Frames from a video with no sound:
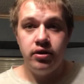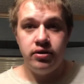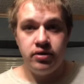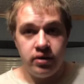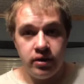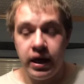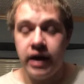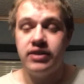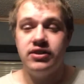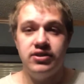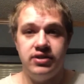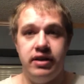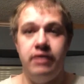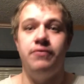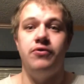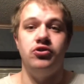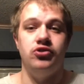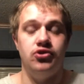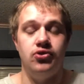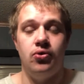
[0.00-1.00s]
that's a
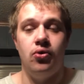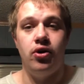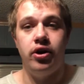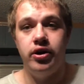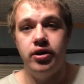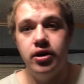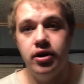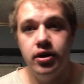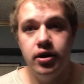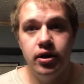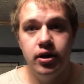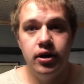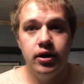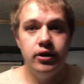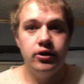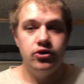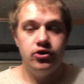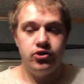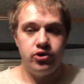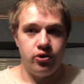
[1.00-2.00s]
different story.
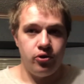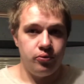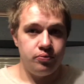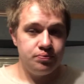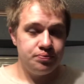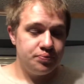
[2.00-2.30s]
So